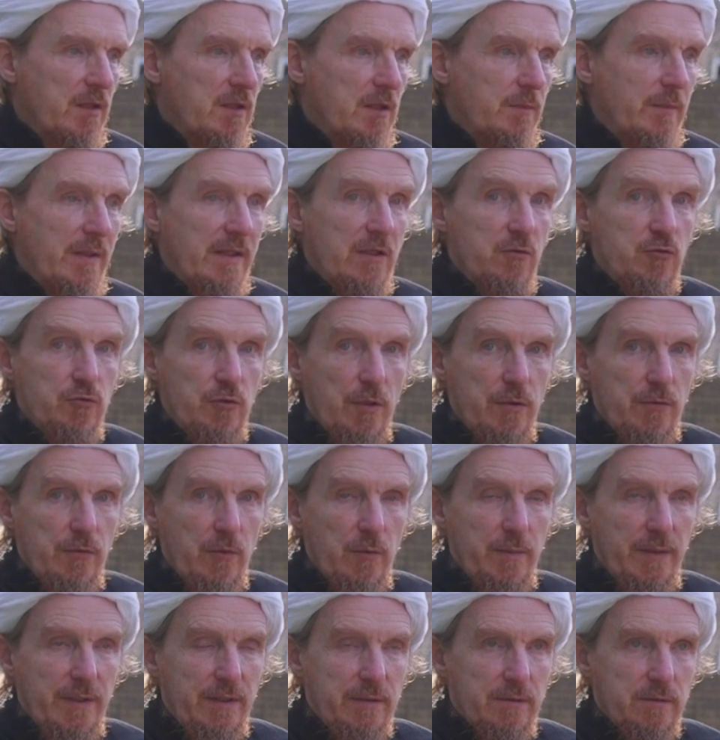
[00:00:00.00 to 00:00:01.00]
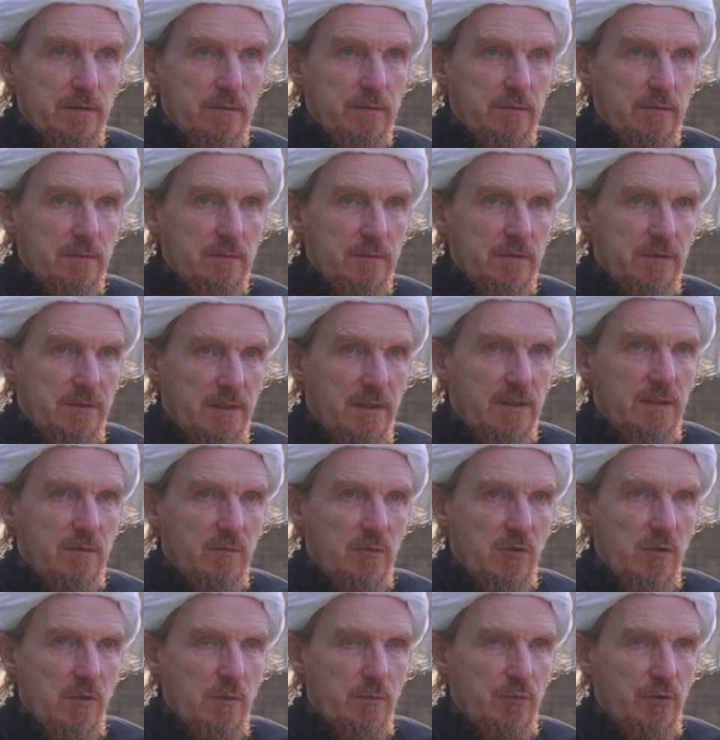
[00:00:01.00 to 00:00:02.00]
They may groan a bit, but take
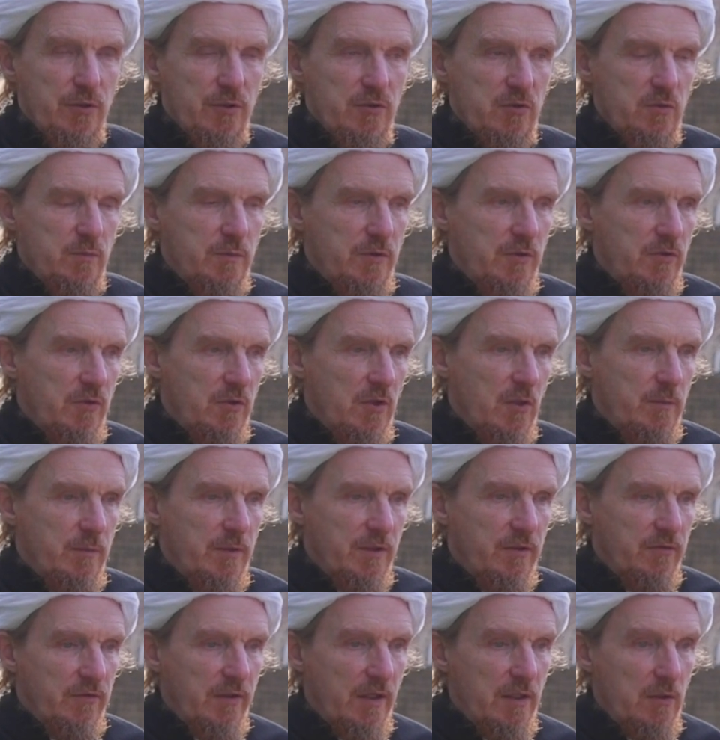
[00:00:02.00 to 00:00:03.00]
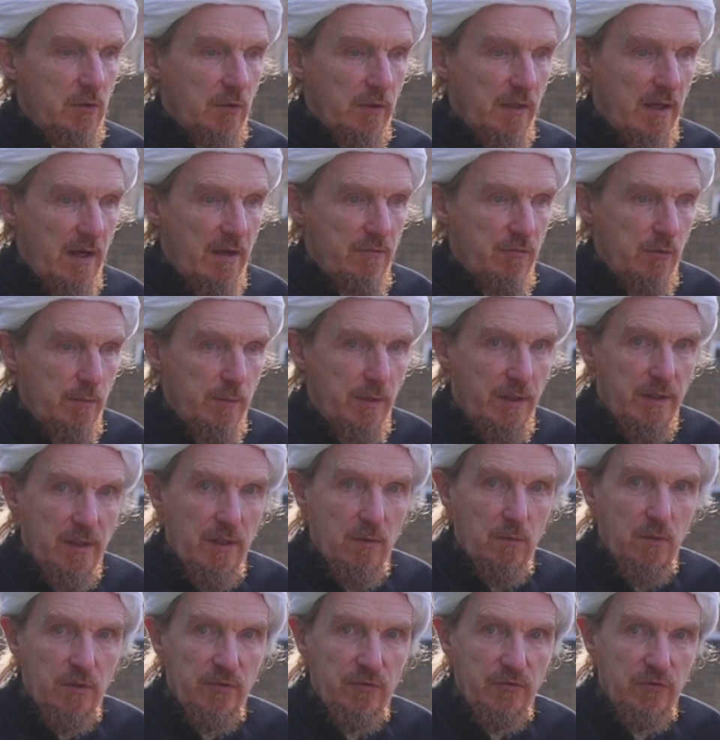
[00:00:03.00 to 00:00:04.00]
them to the British Museum and say, look,
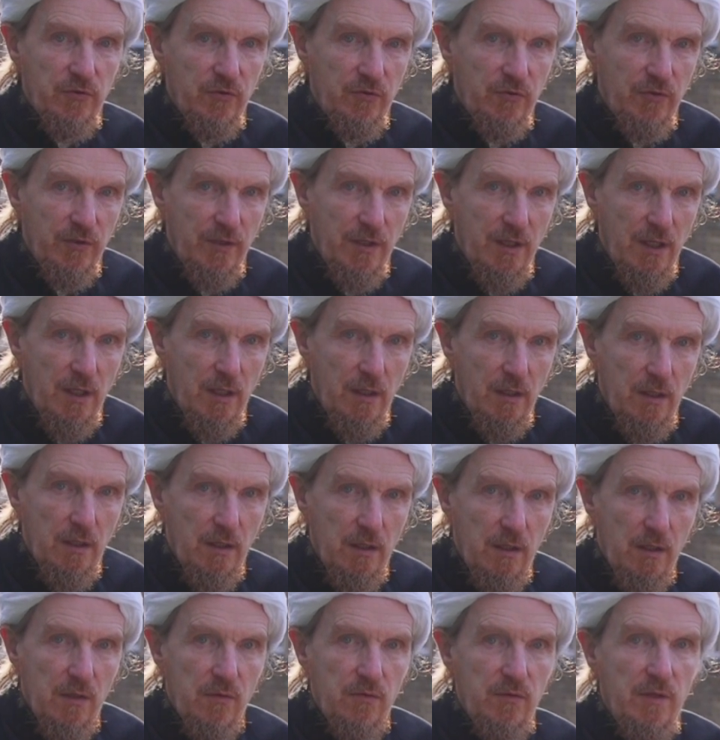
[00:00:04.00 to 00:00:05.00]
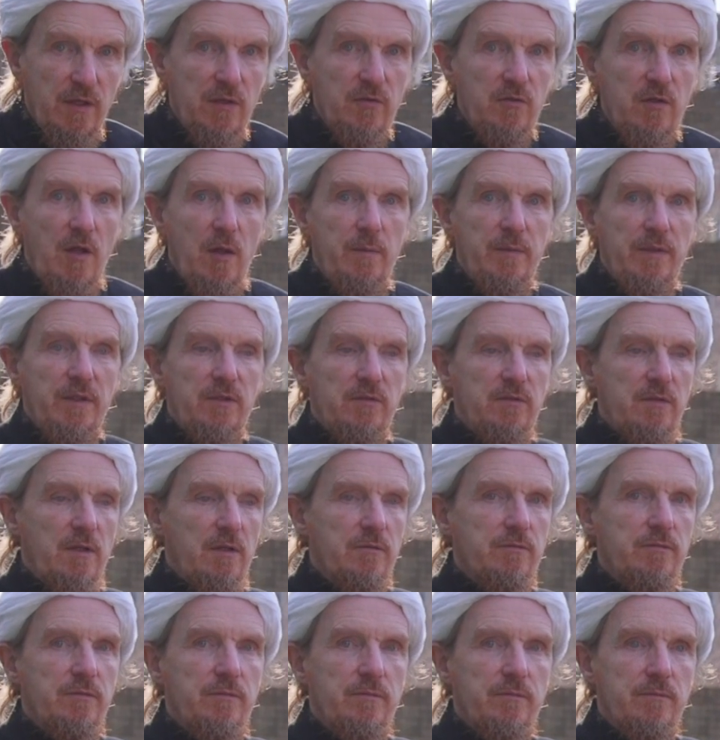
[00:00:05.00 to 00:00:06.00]
everybody wants to see the Islamic
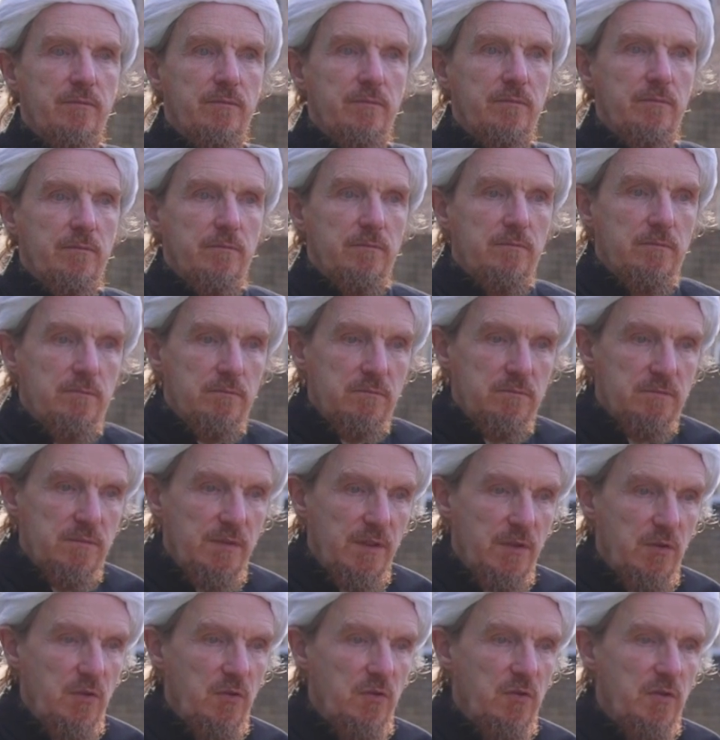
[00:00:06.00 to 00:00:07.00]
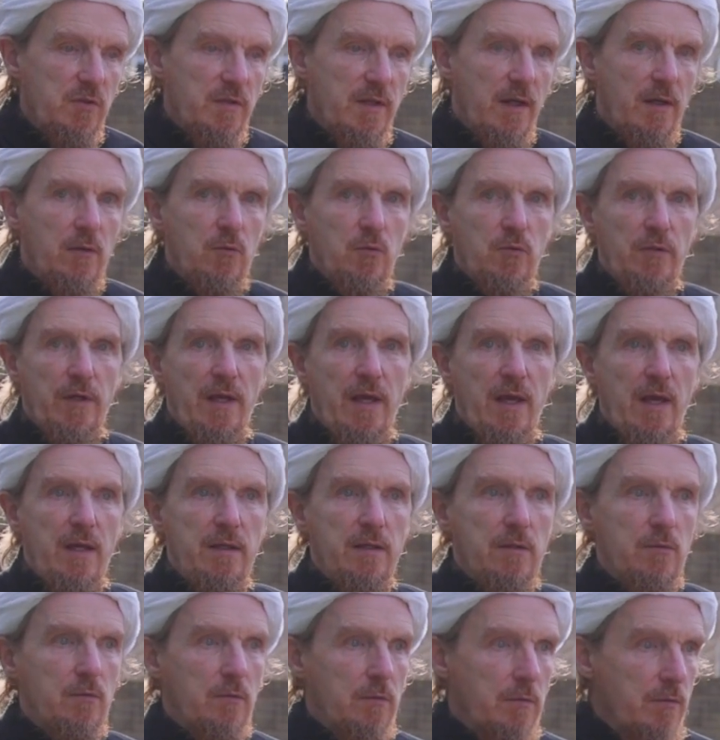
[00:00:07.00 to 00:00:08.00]
stuff. Did you see that
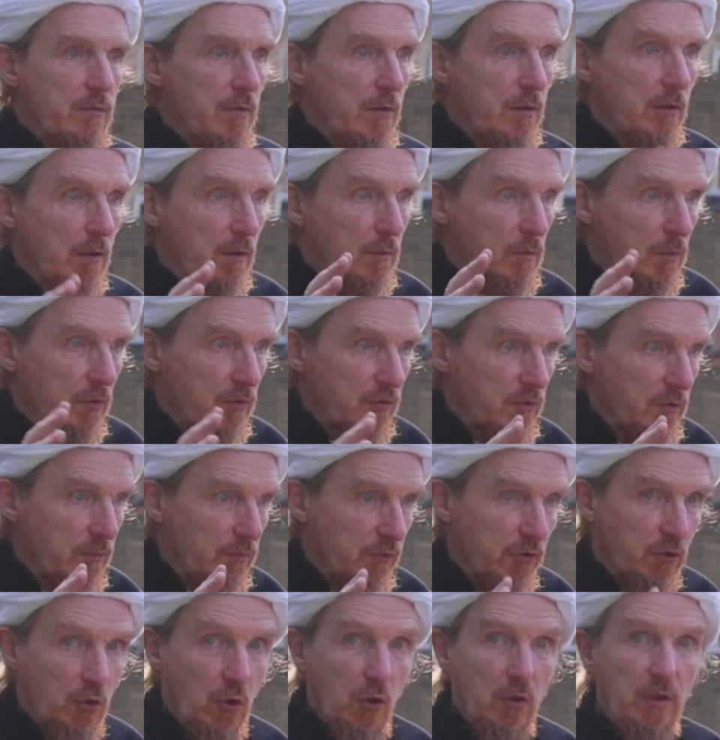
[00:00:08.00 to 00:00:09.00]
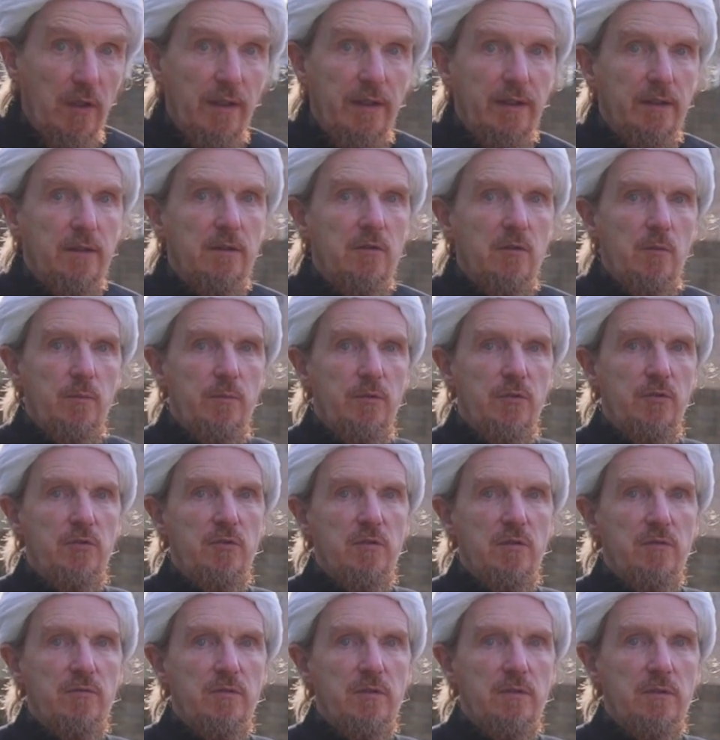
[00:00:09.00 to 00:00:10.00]
Quran and all of the non-Muslims goggling at the
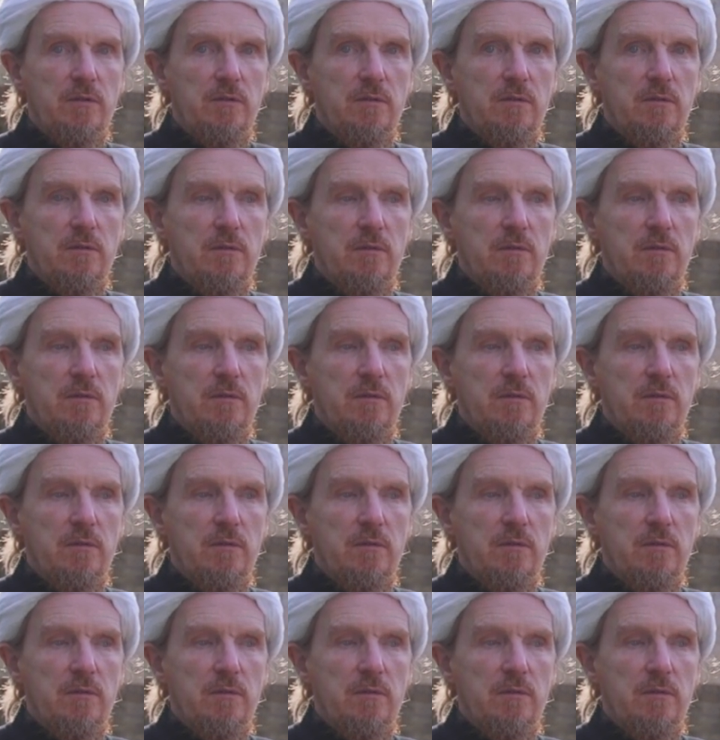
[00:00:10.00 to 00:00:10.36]
beauty of it?